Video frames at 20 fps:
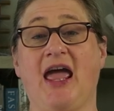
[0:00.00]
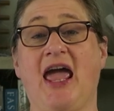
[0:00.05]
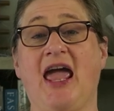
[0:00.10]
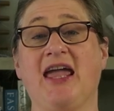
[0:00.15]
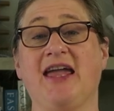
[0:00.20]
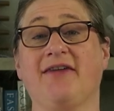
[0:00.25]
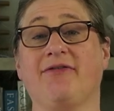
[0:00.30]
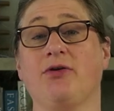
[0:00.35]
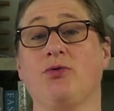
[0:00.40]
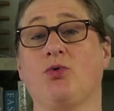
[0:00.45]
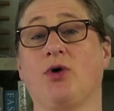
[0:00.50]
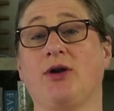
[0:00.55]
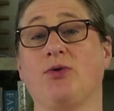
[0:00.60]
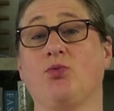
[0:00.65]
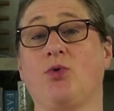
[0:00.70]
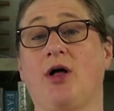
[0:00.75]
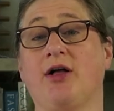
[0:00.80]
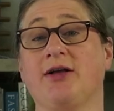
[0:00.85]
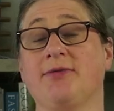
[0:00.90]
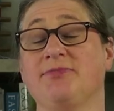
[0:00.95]
Hey
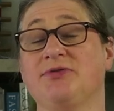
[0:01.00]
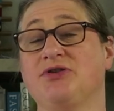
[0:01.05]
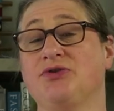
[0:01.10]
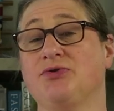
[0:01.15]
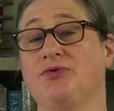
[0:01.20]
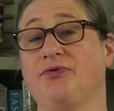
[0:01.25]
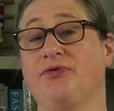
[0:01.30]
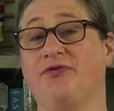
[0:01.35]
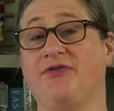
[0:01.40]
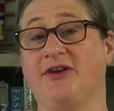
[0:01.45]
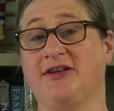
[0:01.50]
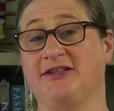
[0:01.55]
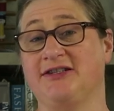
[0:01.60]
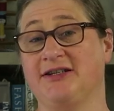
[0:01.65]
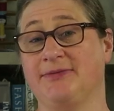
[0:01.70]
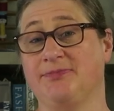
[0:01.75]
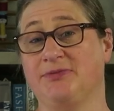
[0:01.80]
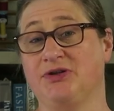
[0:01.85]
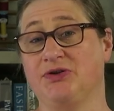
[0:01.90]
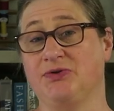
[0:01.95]
everyone, welcome to Fit
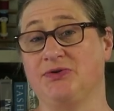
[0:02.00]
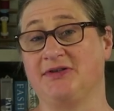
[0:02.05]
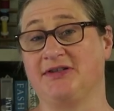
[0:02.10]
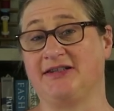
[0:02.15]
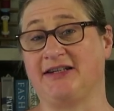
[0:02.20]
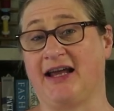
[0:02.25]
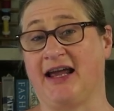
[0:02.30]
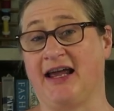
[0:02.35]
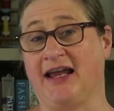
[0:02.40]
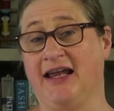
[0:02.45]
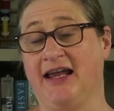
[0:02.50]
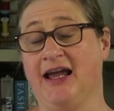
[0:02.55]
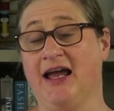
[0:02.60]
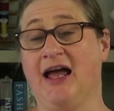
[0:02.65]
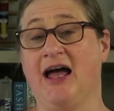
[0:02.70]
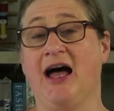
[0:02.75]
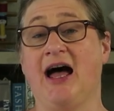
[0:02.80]
Tip Tuesday.